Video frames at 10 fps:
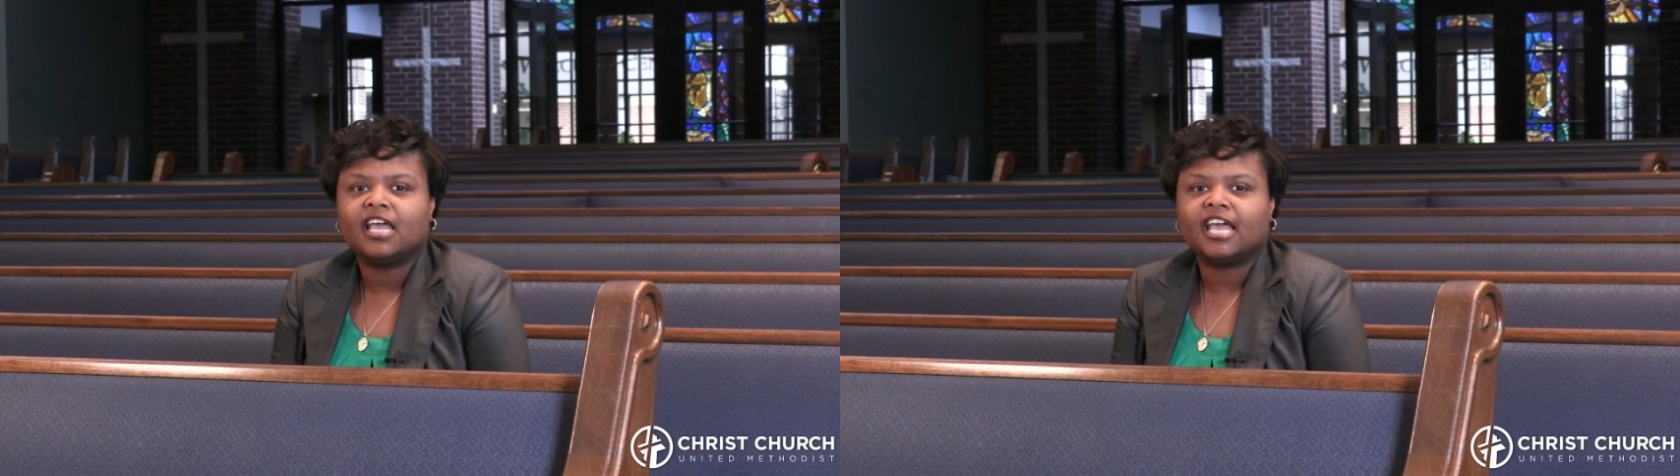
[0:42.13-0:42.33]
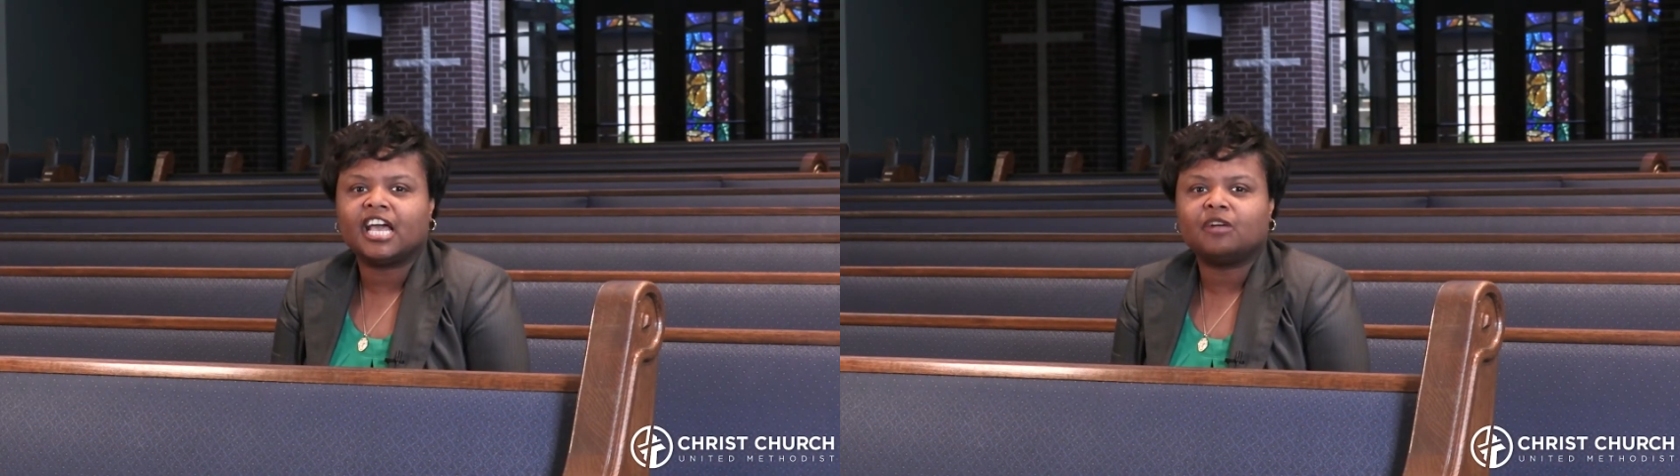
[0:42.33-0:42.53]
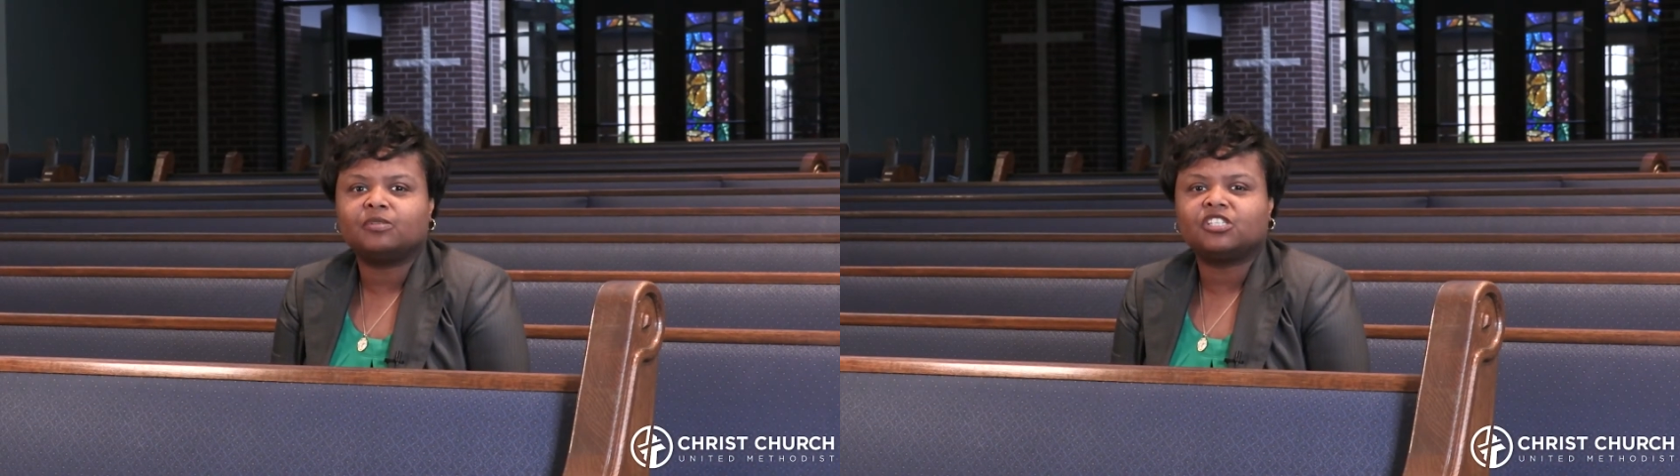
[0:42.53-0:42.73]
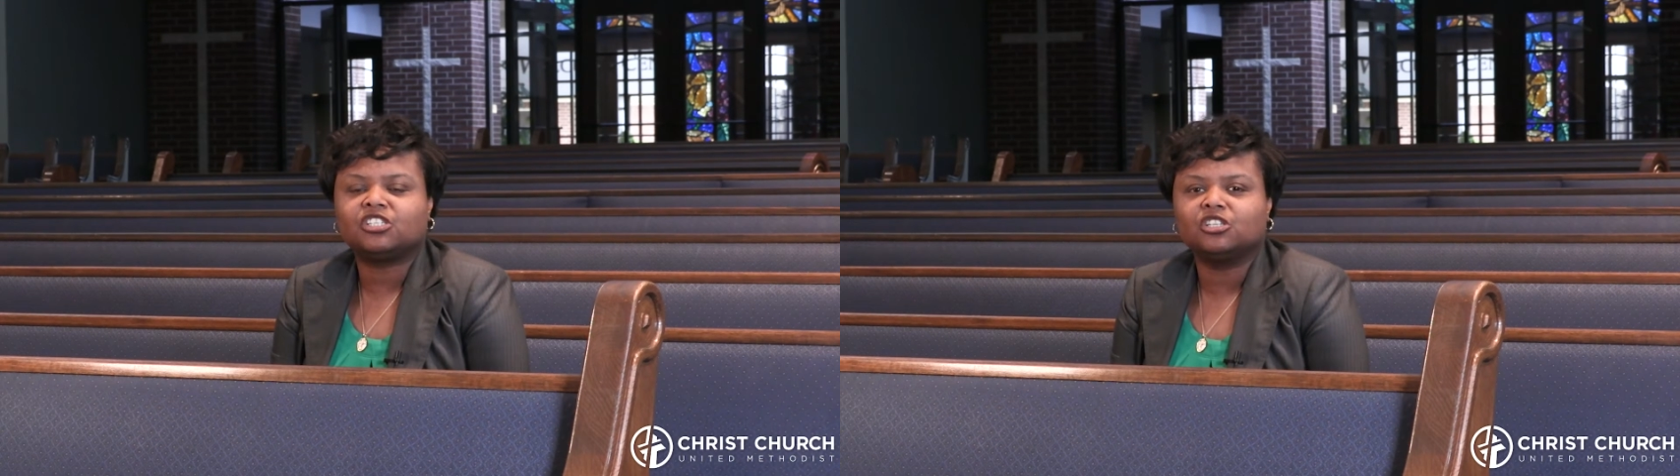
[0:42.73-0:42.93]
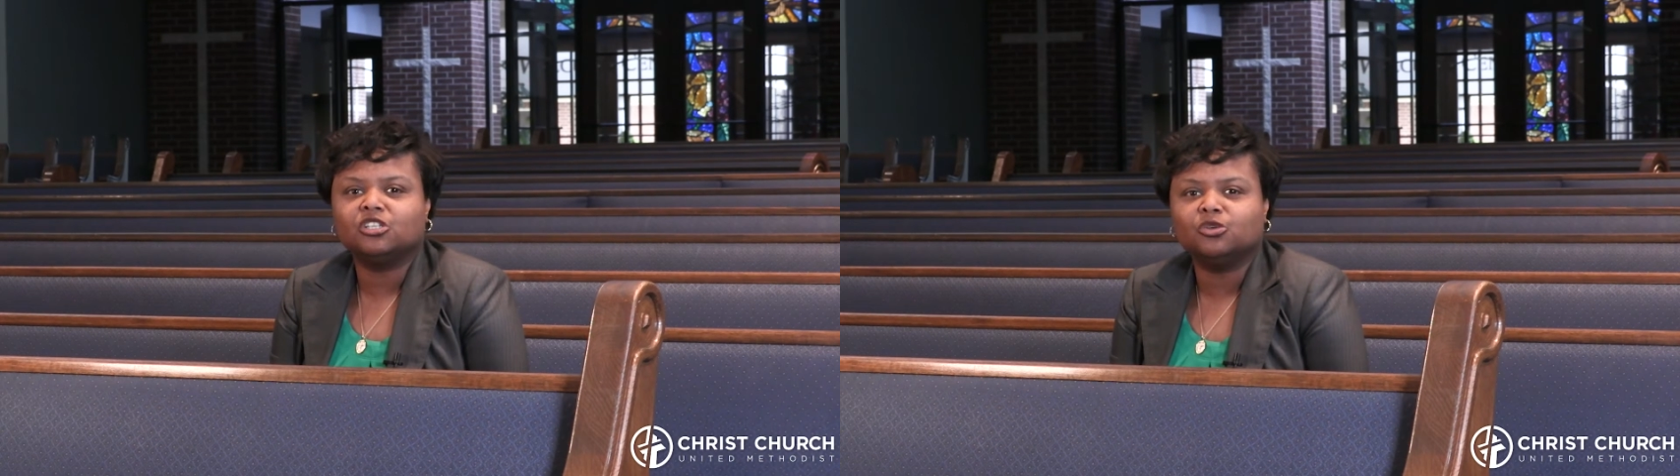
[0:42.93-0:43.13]

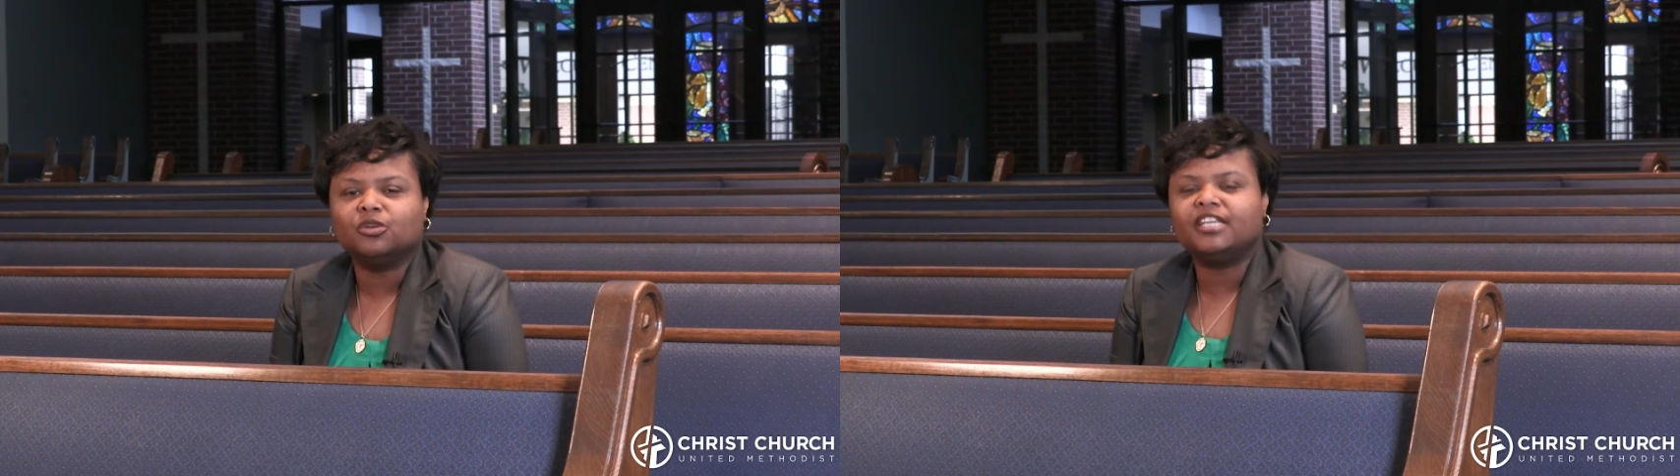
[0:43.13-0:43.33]
absolute.